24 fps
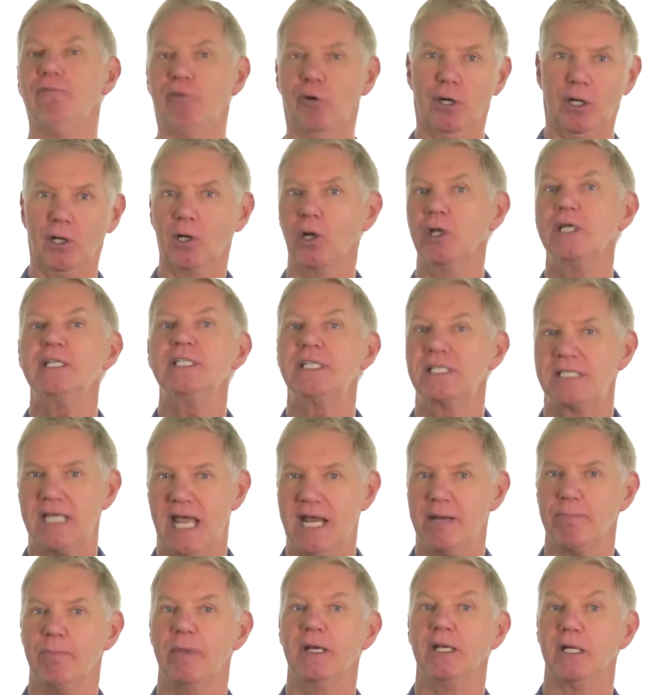for at least
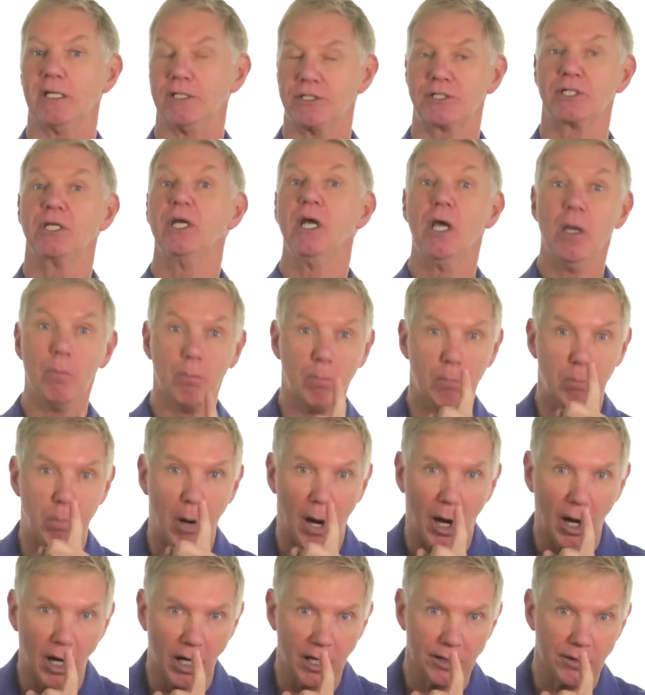10 minutes
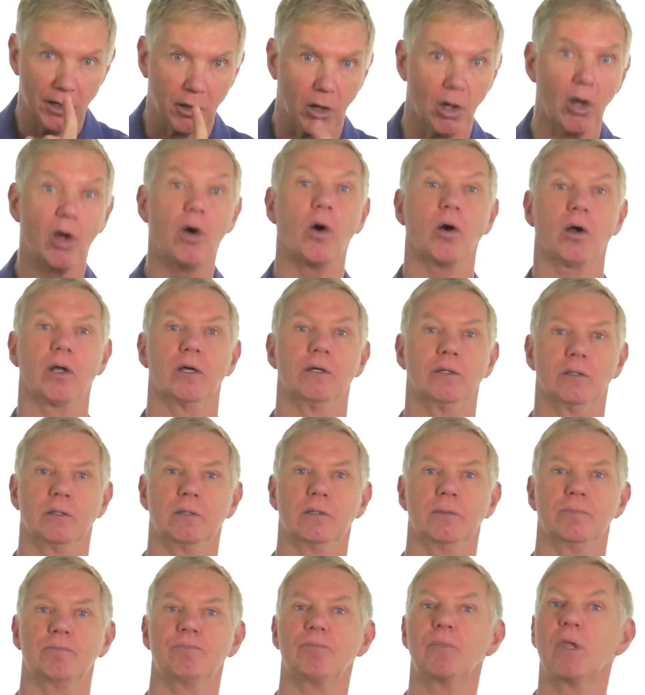by the clock.
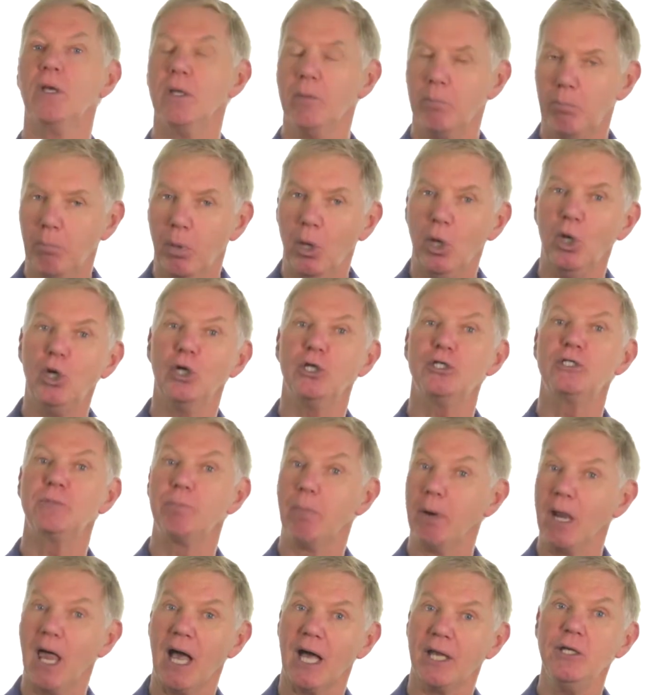Bird's
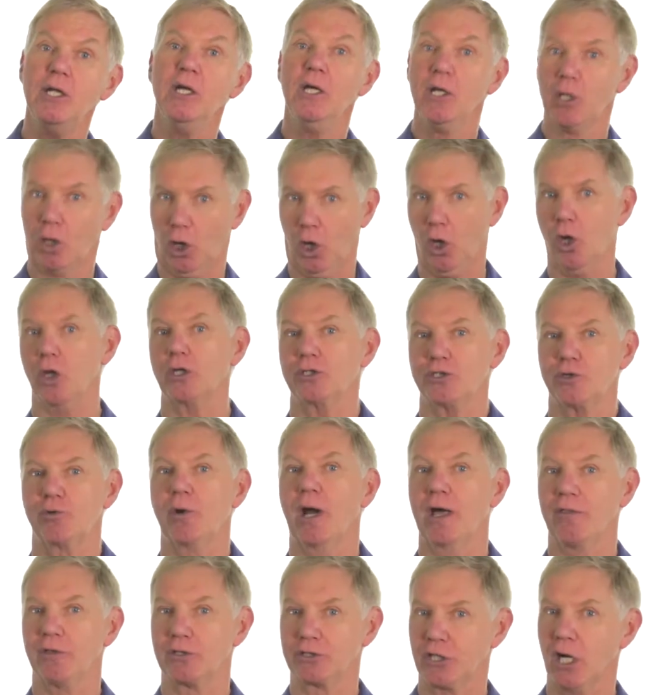blood clots
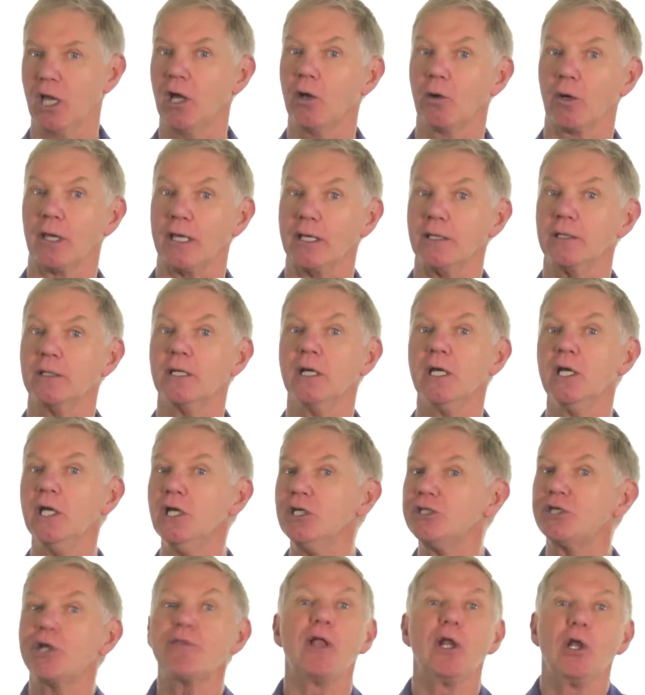rather slowly,
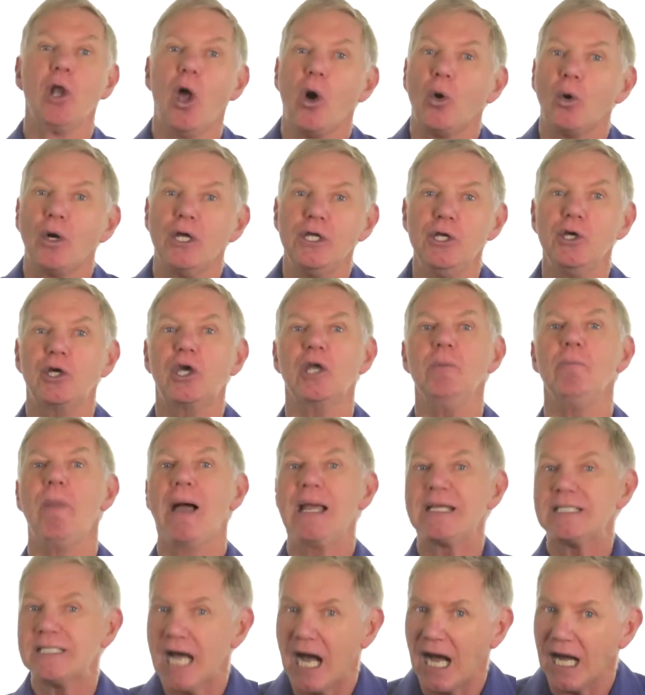so the longer you can
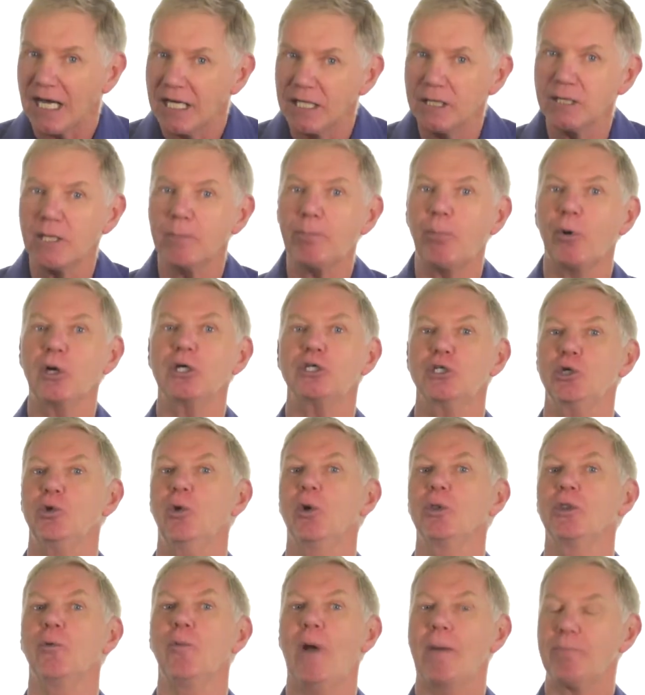maintain the pressure
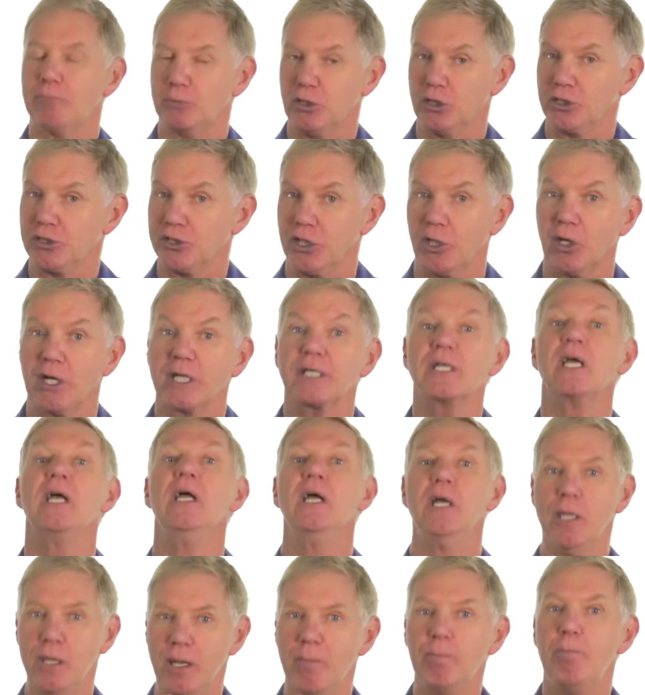on the rupture site,
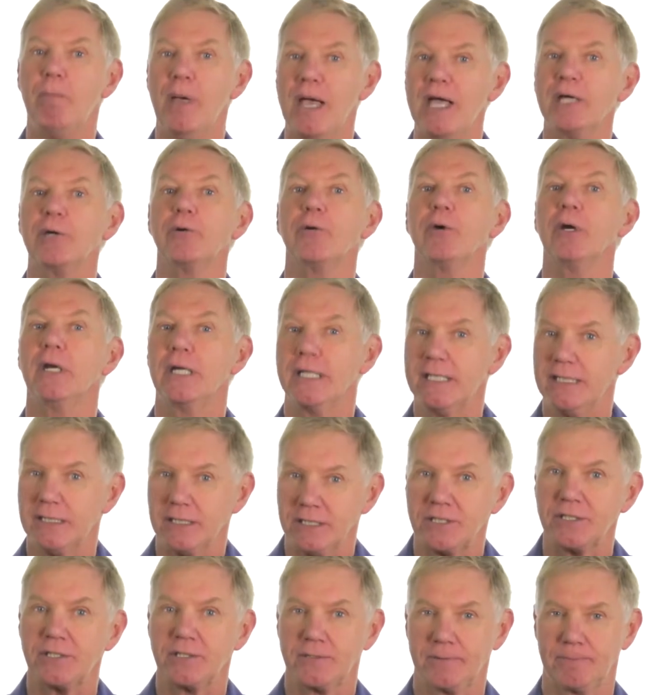the better it
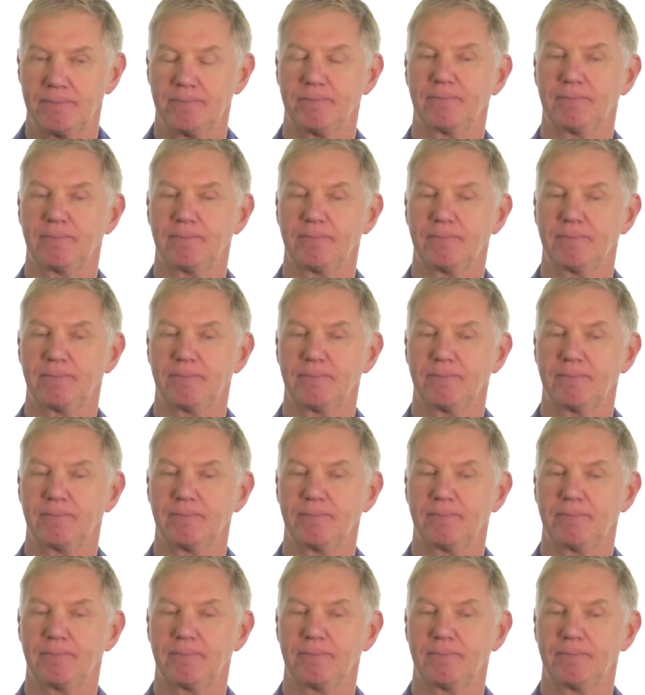is.